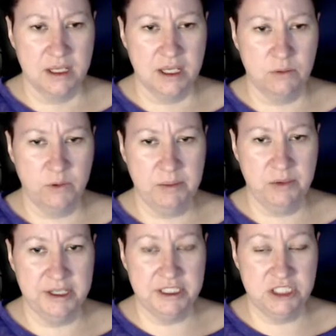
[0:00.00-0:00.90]
And
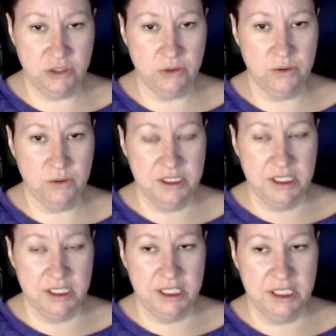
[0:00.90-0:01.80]
waypoint 2
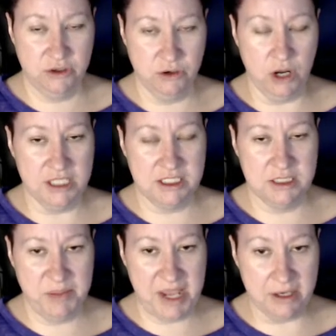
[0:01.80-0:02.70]
is across
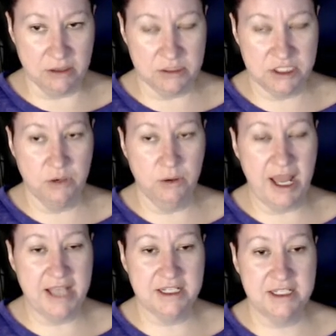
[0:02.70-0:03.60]
the panel. So
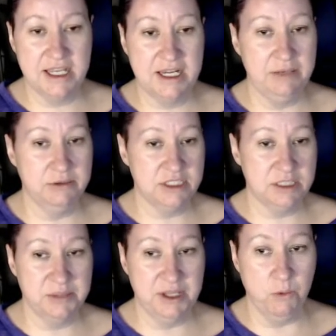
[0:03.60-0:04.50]
as I said, he will
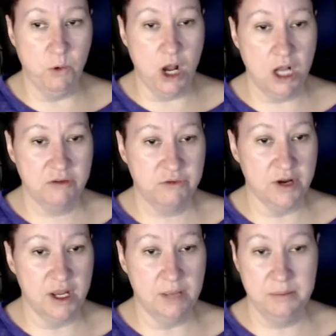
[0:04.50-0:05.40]
simply walk
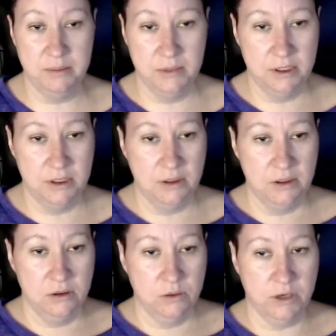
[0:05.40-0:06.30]
from
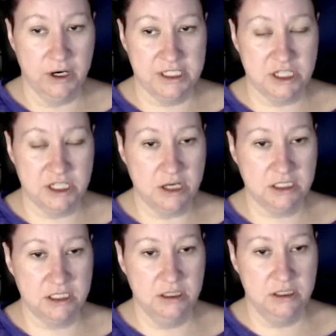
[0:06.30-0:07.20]
where I
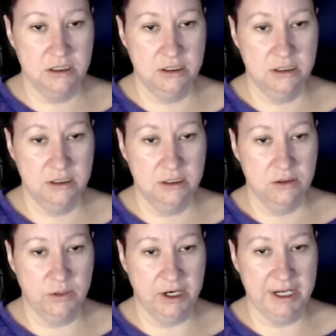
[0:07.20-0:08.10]
start,
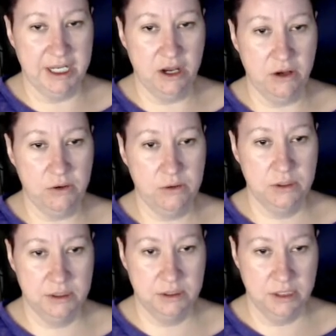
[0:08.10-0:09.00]
where I go,
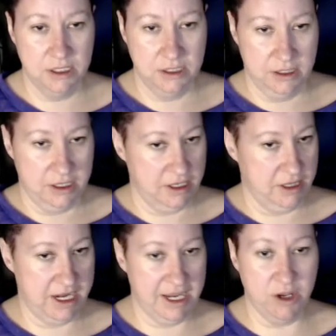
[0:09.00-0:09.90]

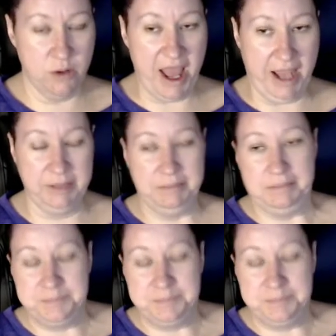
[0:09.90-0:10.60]
then I go back.